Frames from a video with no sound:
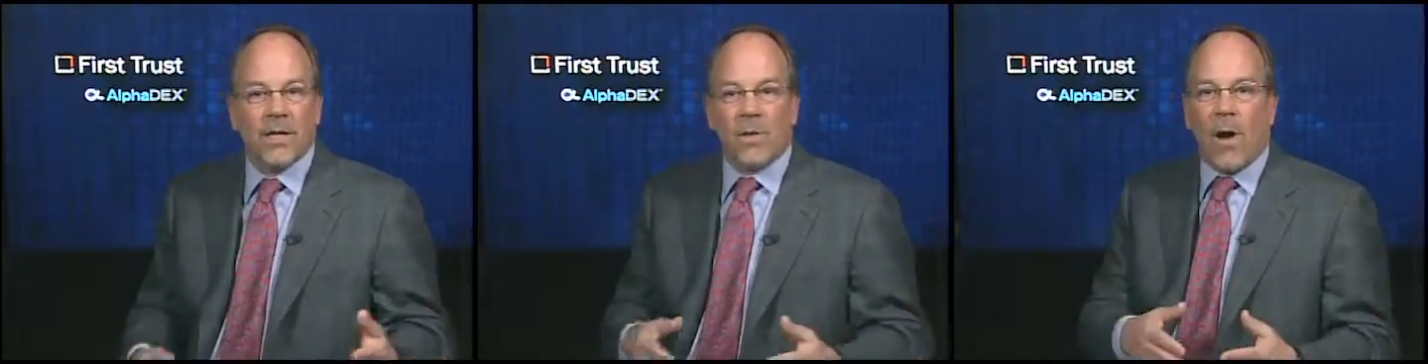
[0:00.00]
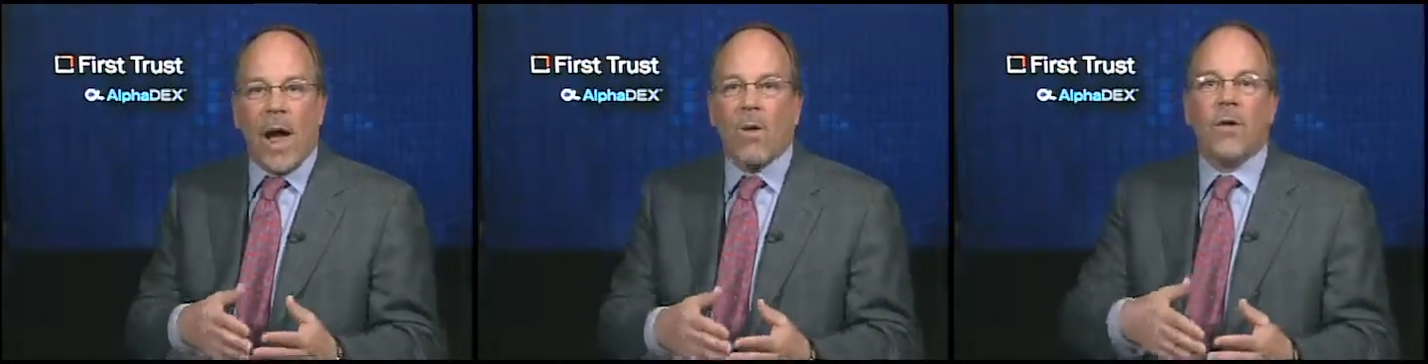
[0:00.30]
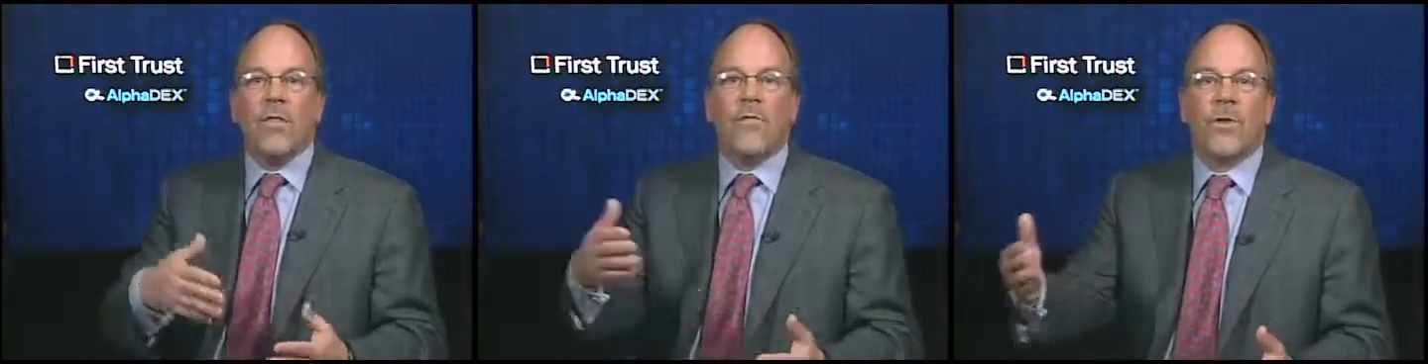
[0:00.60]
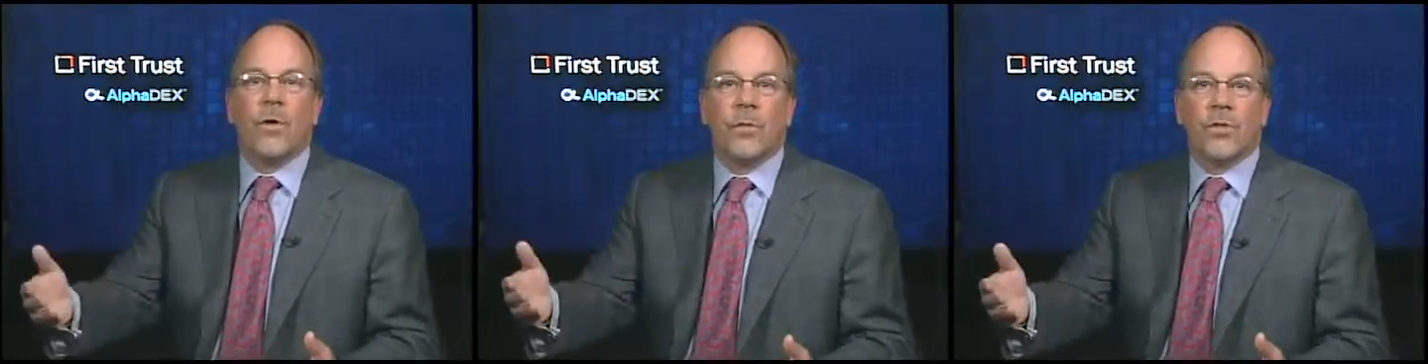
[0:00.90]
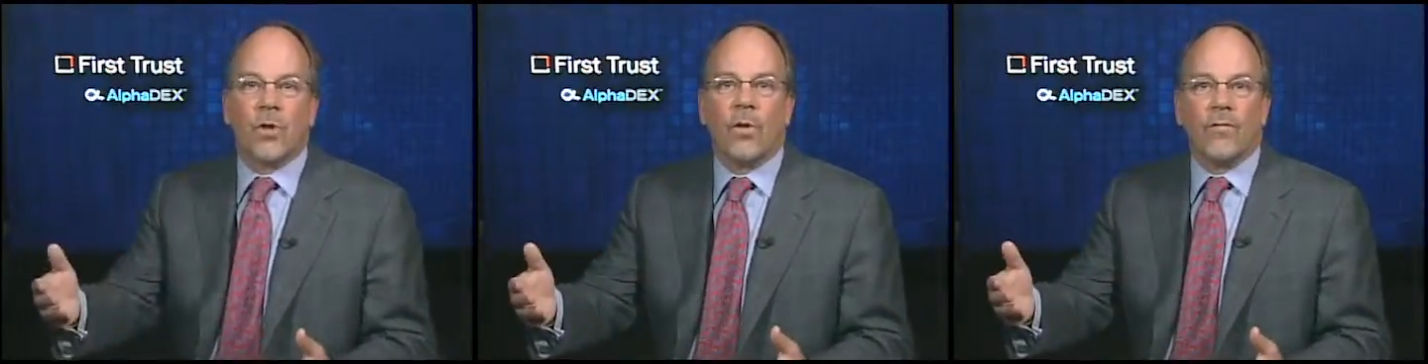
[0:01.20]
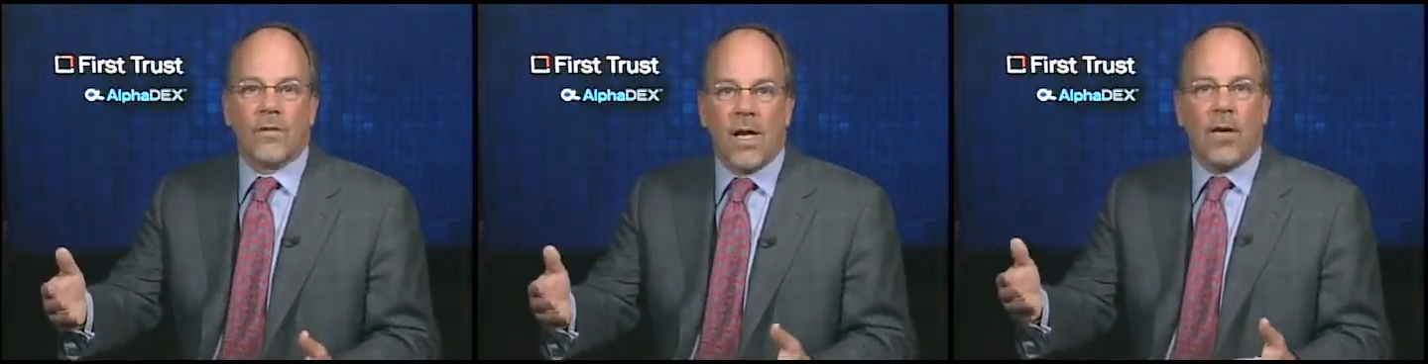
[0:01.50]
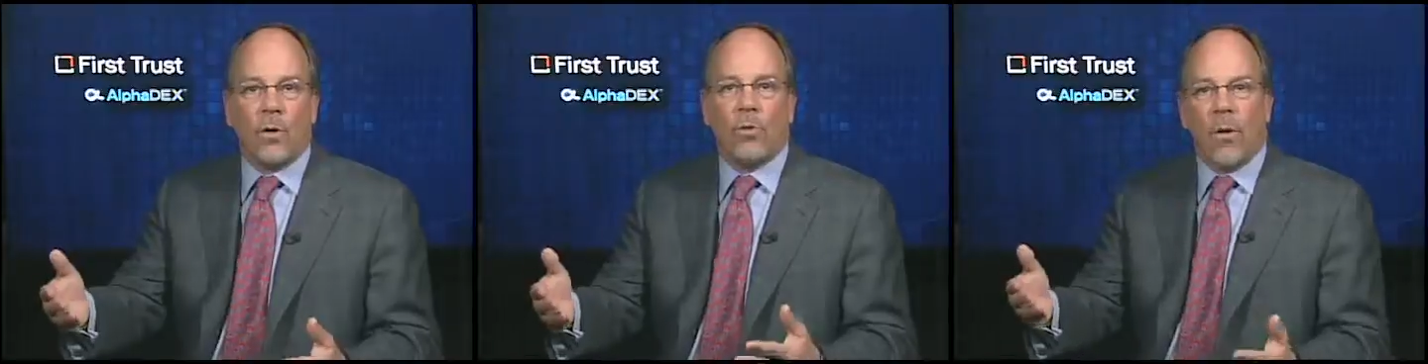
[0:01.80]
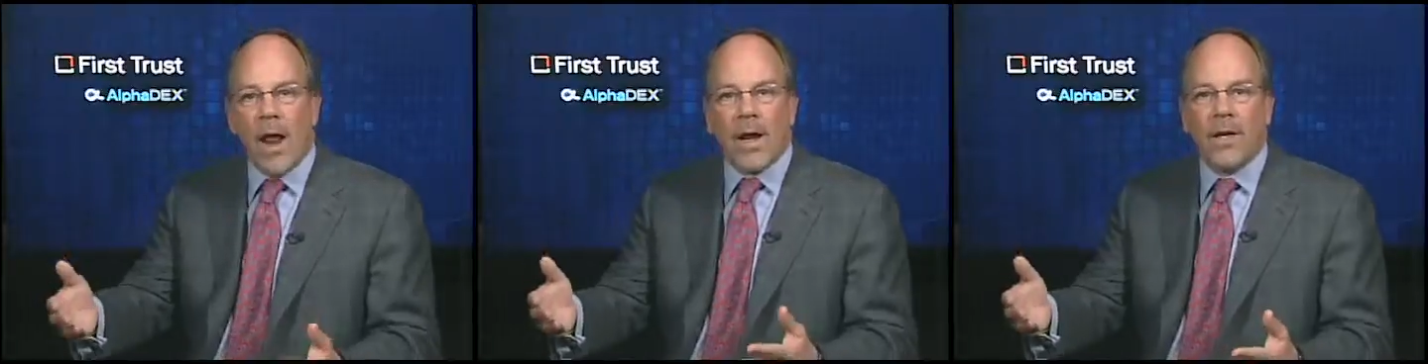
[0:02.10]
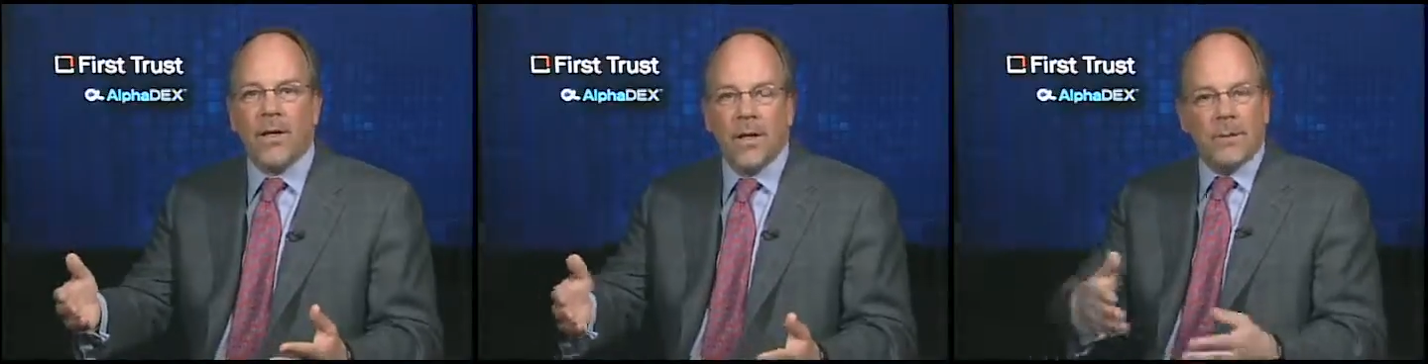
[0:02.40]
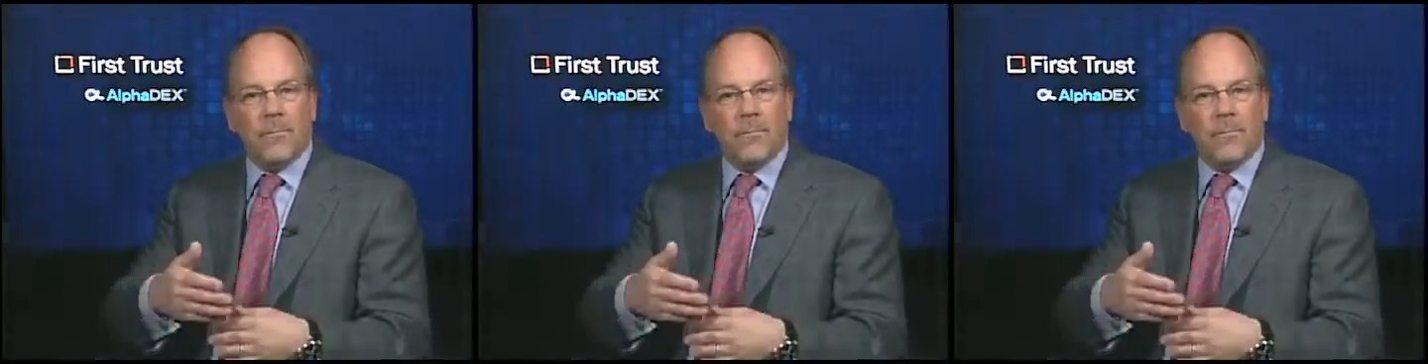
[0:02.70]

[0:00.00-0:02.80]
So how can the Federal Reserve take credit